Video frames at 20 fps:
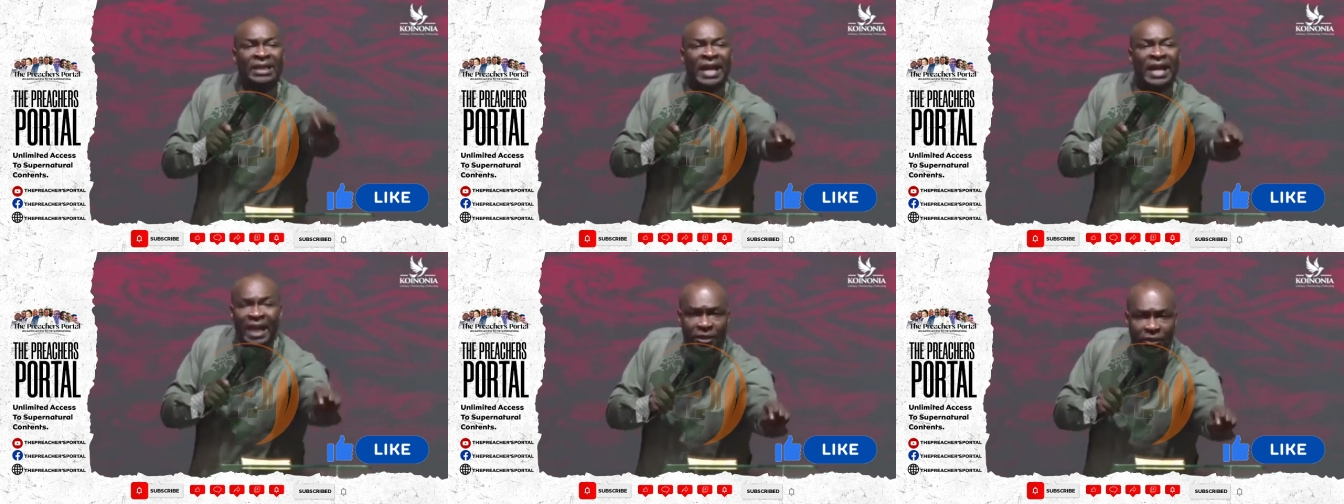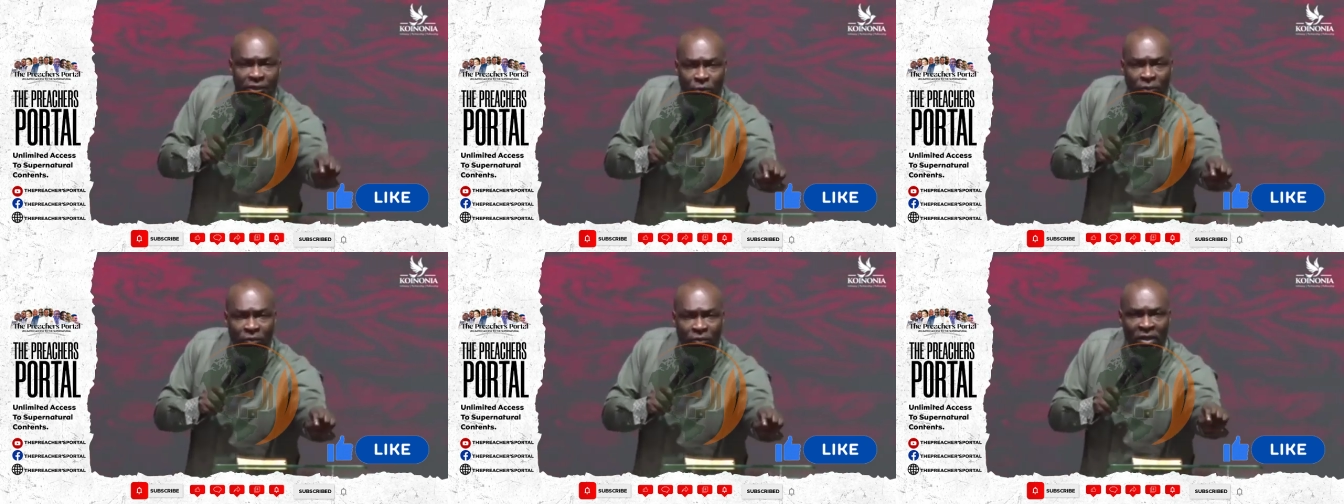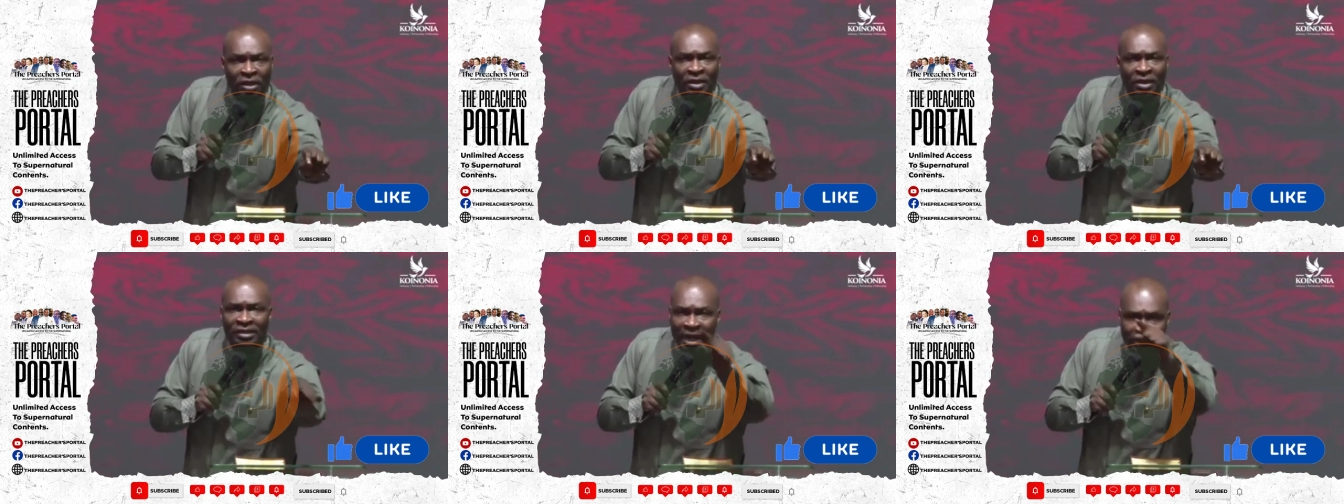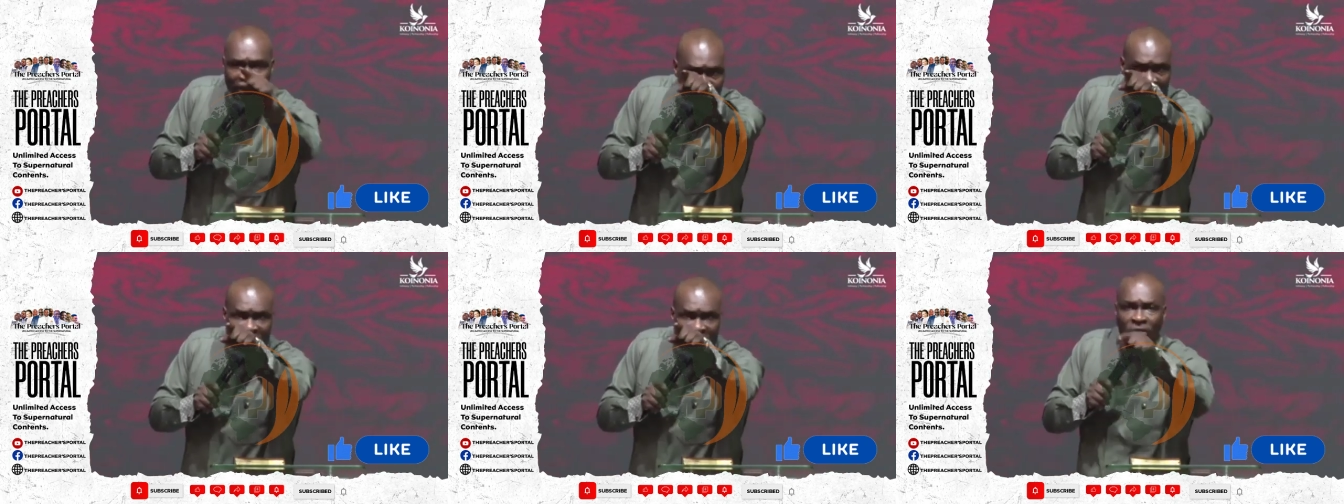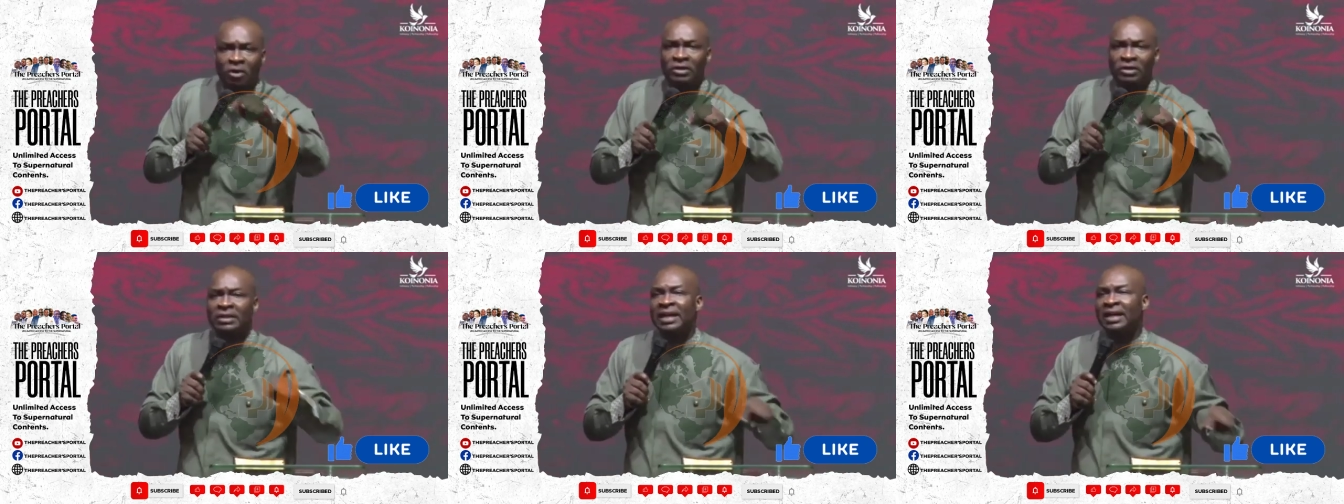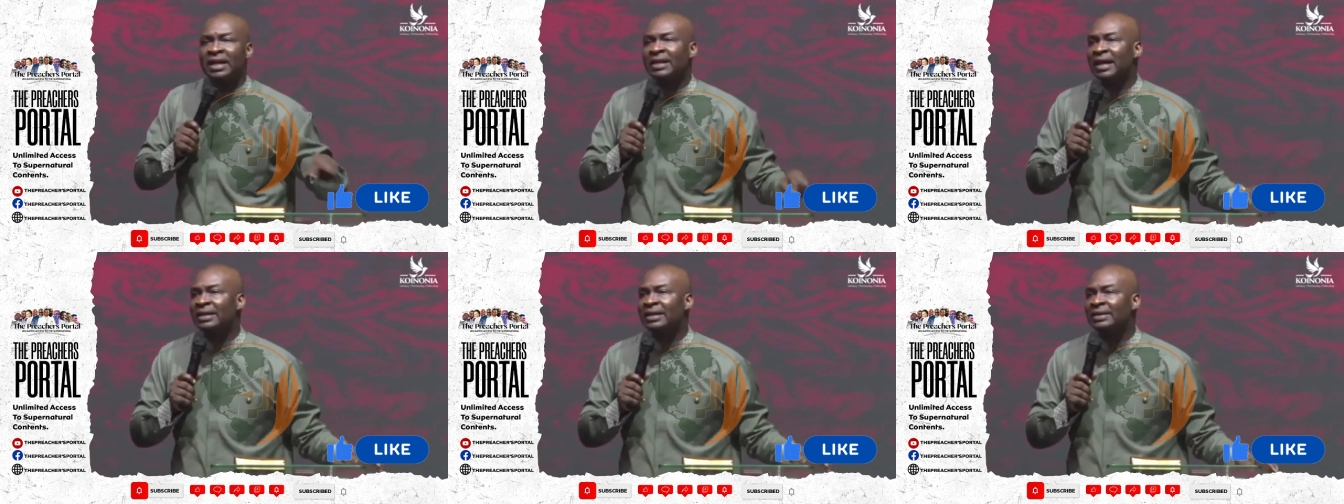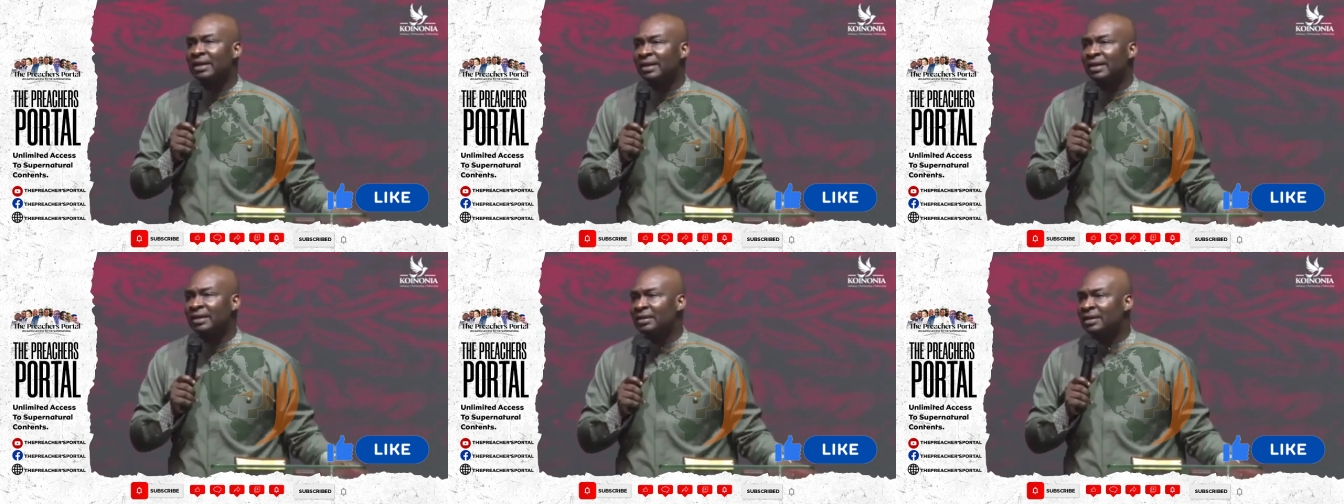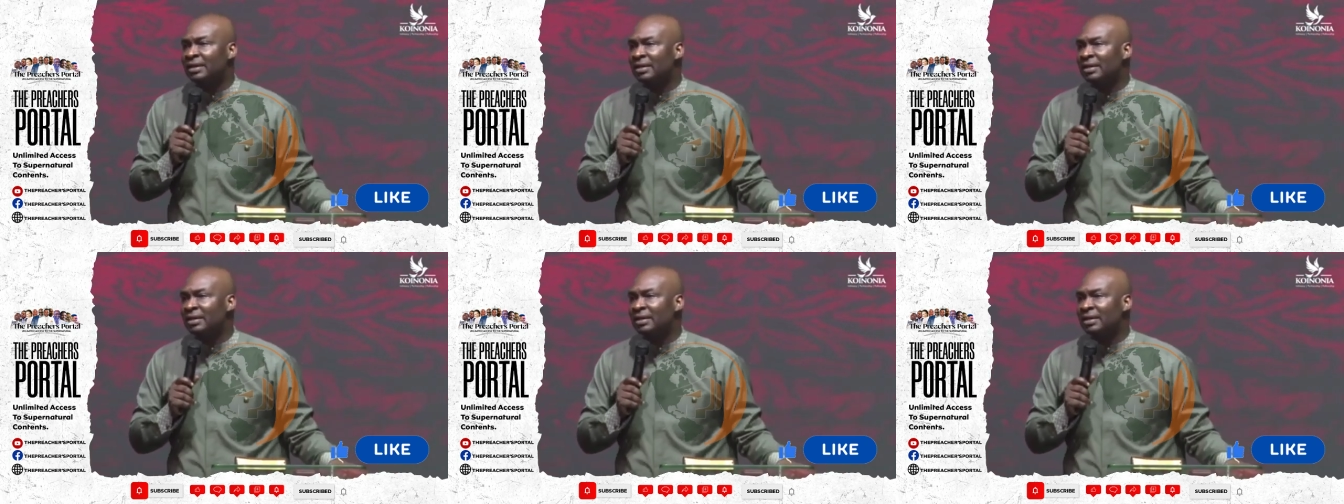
tell you that you did not hear that day